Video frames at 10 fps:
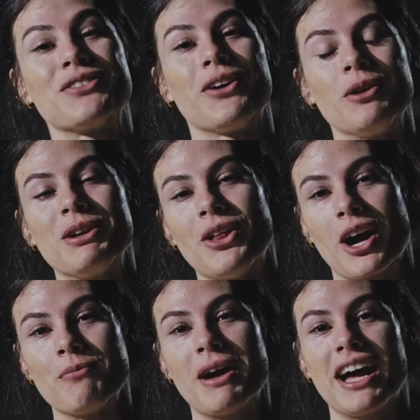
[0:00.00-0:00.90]
for following me
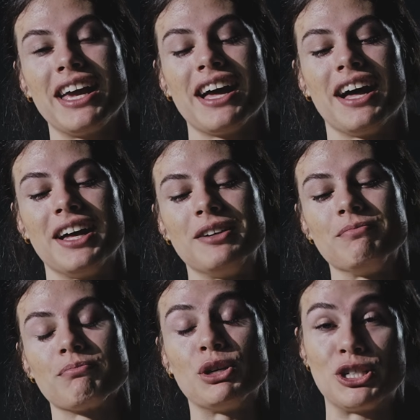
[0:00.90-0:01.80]
along on
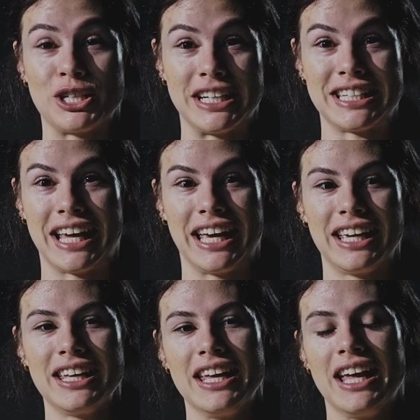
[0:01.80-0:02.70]
my push day
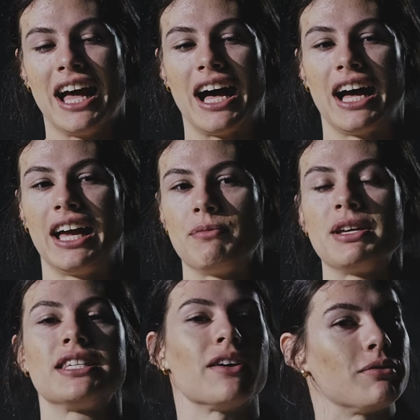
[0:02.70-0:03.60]
today. I'm
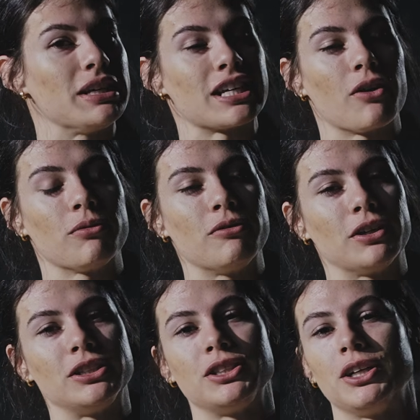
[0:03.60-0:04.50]
7 weeks out from the
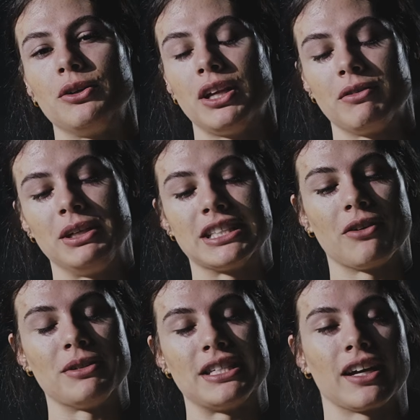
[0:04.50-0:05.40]
first show, 11 weeks out
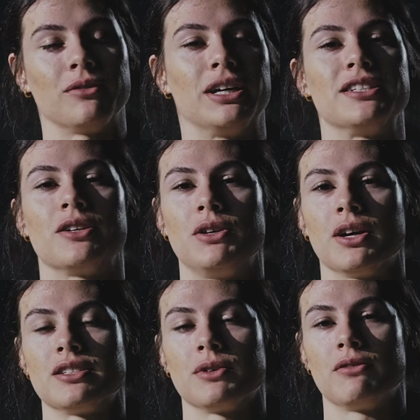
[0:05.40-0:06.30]
from the second one. So if you
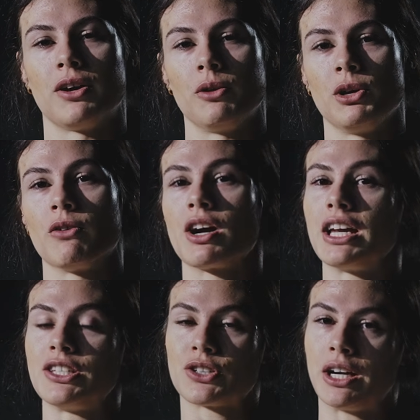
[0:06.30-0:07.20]
guys want to follow me over on
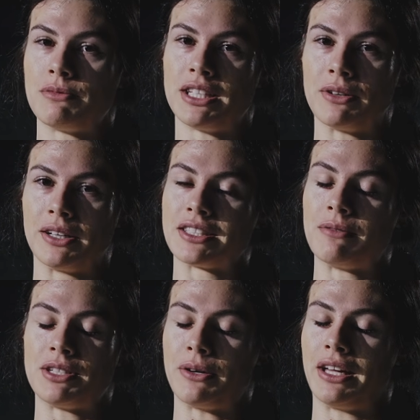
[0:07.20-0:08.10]
Instagram, see what else
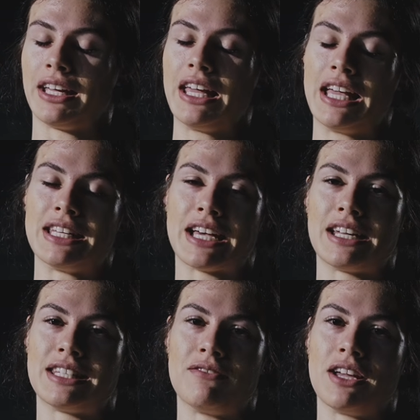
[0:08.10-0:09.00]
I'm doing, it's
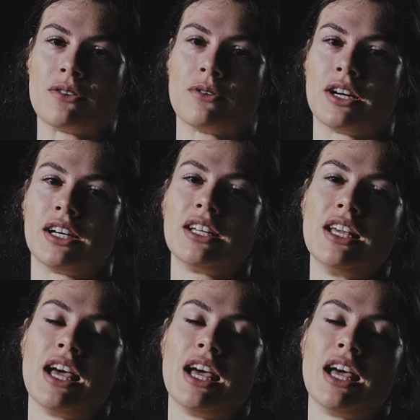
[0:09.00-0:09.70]
at Sid Van Horn.